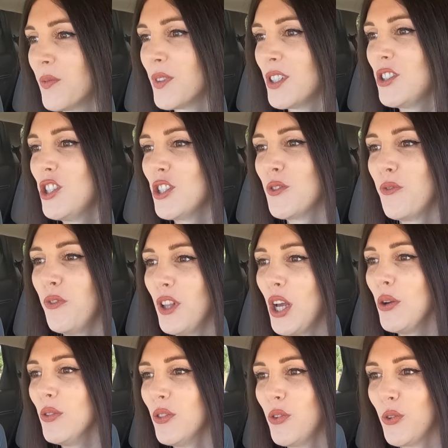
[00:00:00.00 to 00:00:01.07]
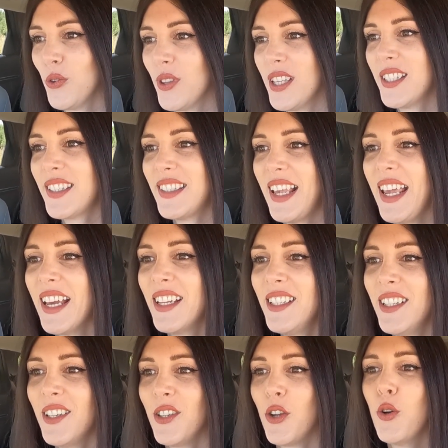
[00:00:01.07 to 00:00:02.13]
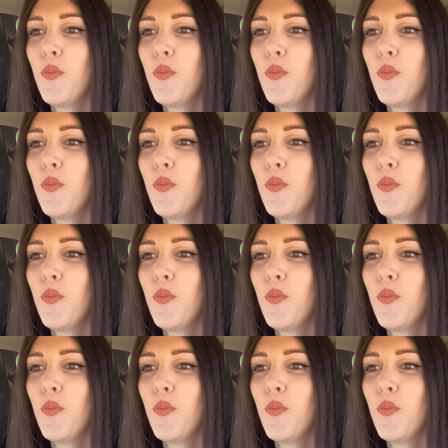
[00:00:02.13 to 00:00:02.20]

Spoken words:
It's just floating through this sand, no